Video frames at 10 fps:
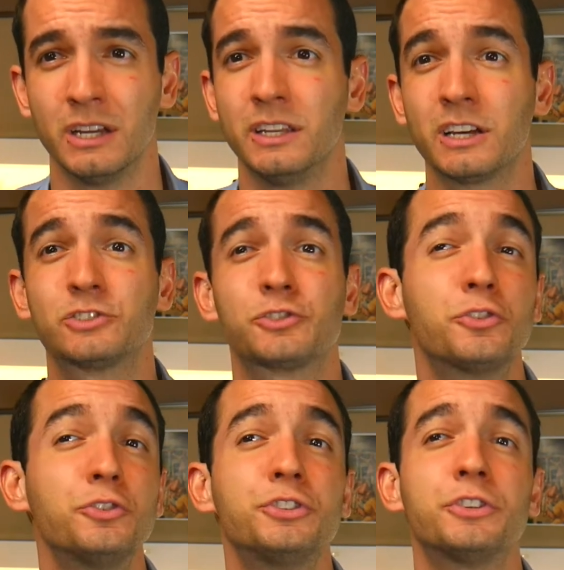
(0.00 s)
the
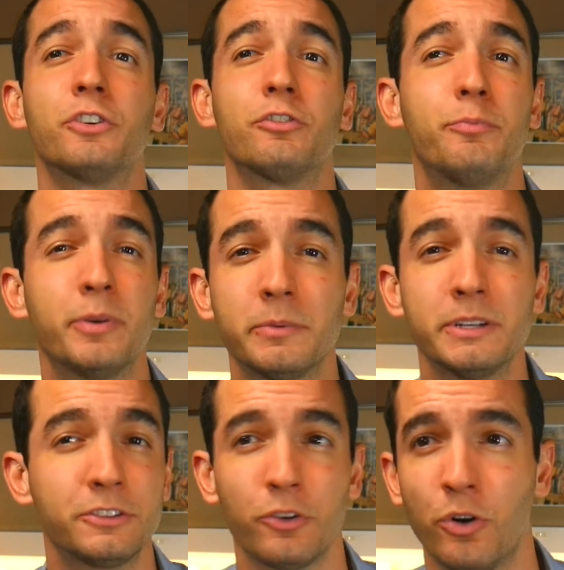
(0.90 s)
exclusion of
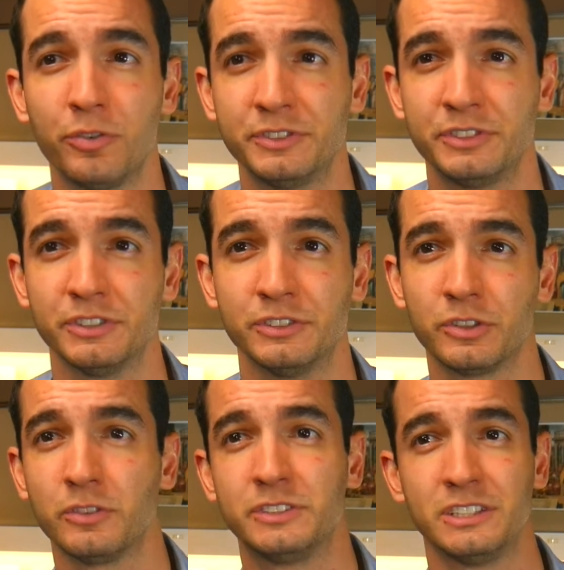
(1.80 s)
permanent officers
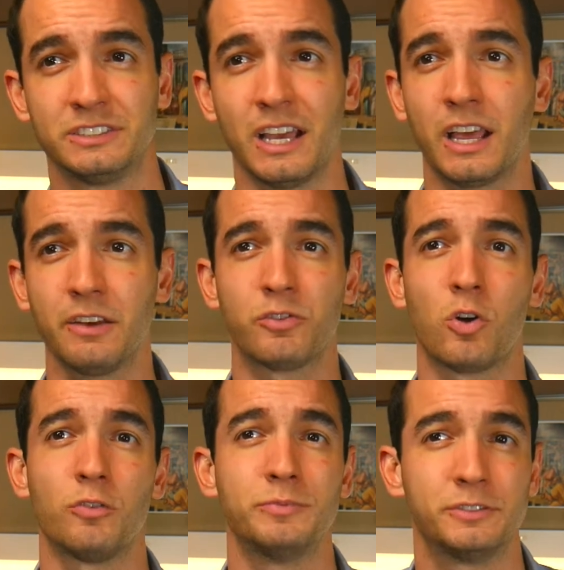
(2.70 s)
of the executive
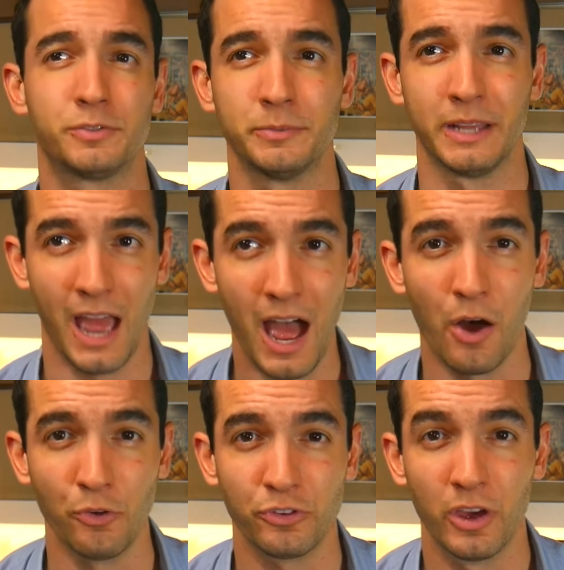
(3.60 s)
government from the
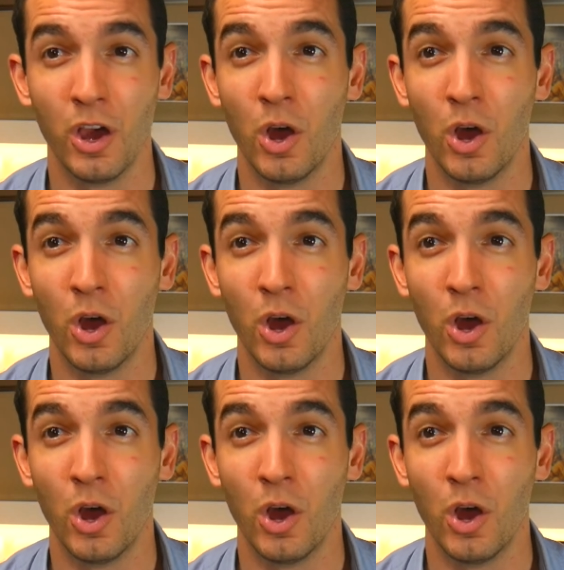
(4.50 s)
House